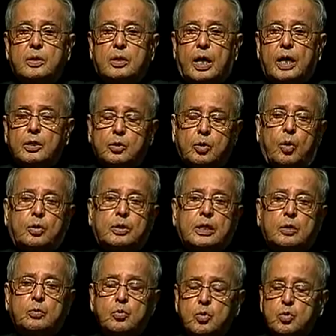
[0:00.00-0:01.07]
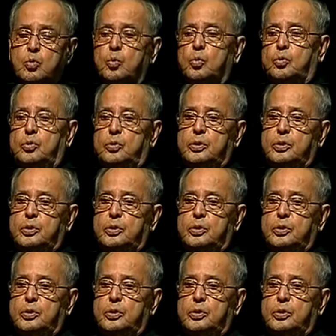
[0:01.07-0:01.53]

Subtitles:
I thought that we should